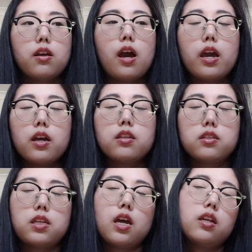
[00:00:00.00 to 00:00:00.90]
I
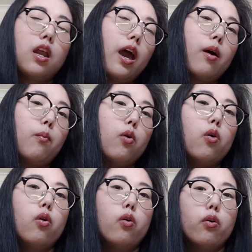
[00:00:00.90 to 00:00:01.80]
understand now
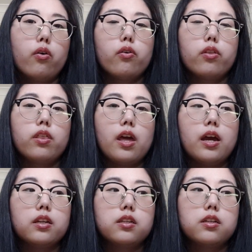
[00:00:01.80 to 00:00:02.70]
more
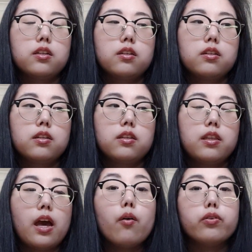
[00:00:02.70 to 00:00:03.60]
that
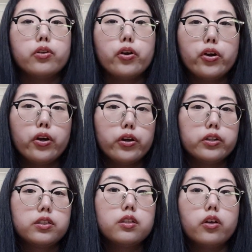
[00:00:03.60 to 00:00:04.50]
that was her
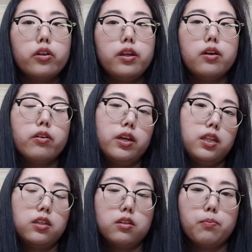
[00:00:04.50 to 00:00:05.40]
slowly going
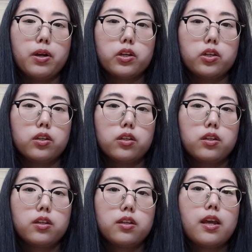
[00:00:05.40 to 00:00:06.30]
into depression,
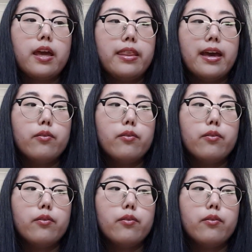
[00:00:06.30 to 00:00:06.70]
and